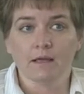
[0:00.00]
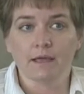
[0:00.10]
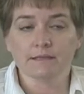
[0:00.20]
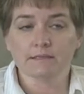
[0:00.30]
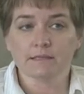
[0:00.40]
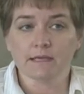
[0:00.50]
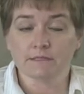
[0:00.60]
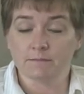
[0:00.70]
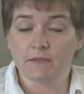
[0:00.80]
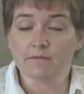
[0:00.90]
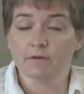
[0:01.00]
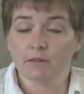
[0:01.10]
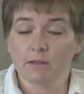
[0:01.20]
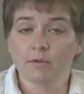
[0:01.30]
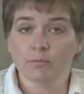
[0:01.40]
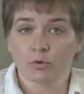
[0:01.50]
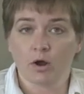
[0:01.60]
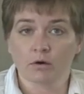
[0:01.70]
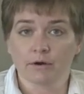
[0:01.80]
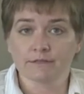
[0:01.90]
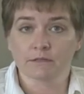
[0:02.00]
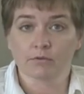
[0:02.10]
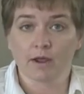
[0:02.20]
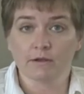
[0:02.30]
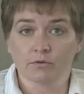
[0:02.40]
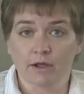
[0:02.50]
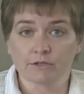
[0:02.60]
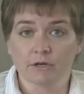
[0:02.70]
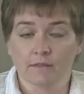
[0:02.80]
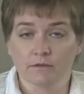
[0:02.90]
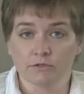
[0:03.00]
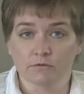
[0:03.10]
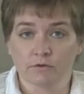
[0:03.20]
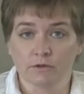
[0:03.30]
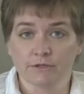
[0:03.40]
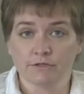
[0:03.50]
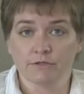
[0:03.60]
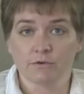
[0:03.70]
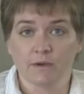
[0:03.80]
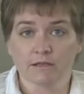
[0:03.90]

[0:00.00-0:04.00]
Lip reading: it's definitely been progress in the right direction on the juvenile issue